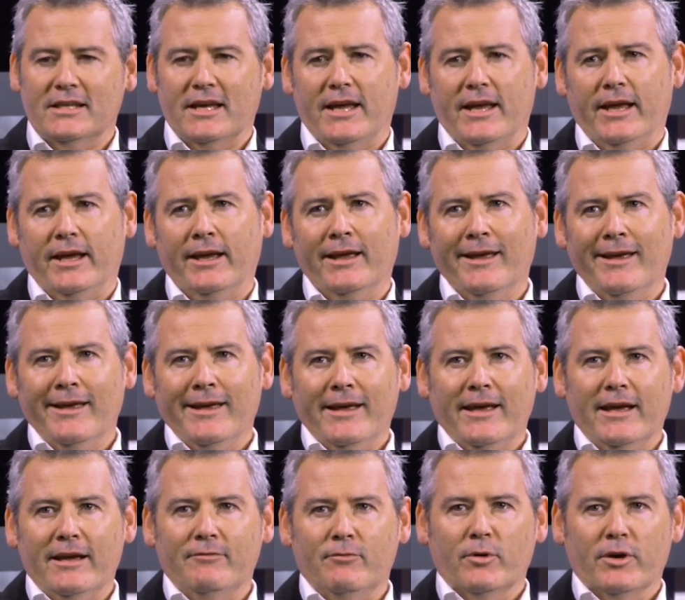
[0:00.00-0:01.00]
saying,
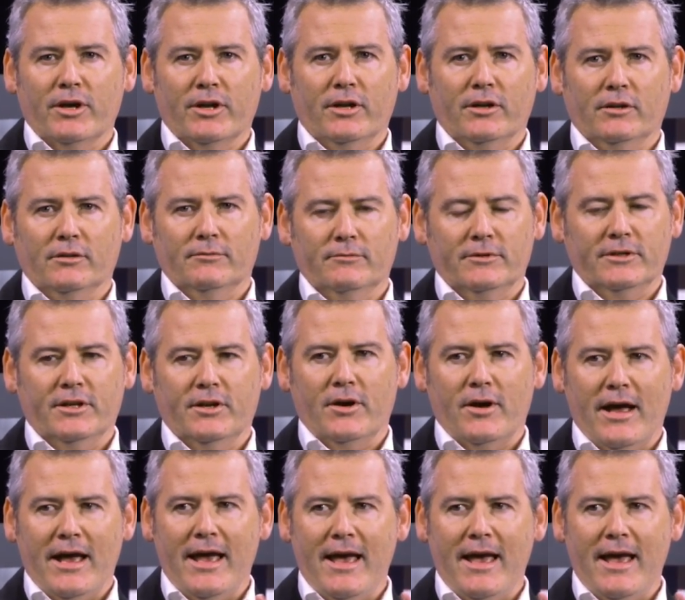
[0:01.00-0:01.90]
if we're going to you know,